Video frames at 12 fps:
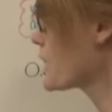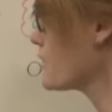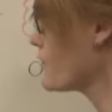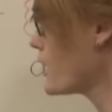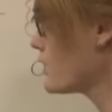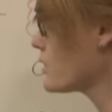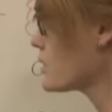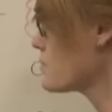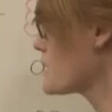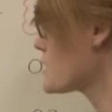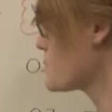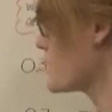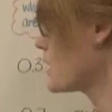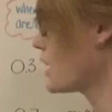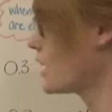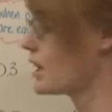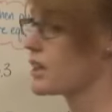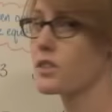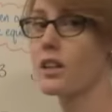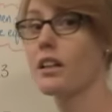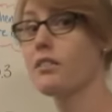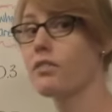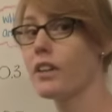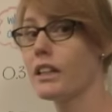if I look at my spinner and I try
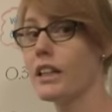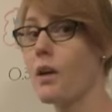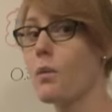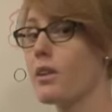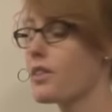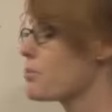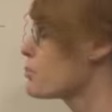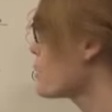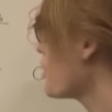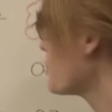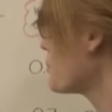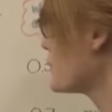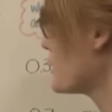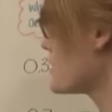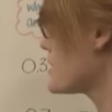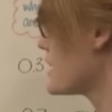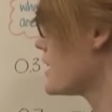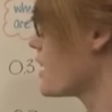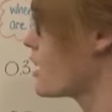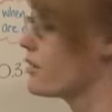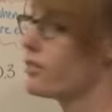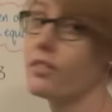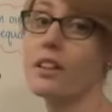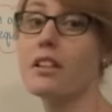and find out what the probability
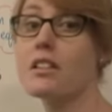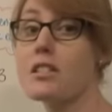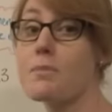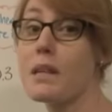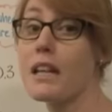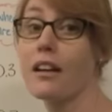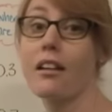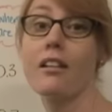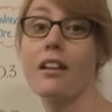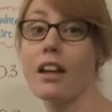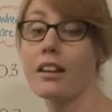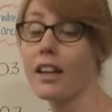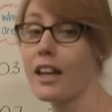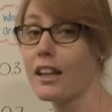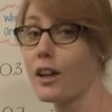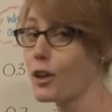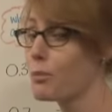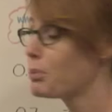of spinning and landing on a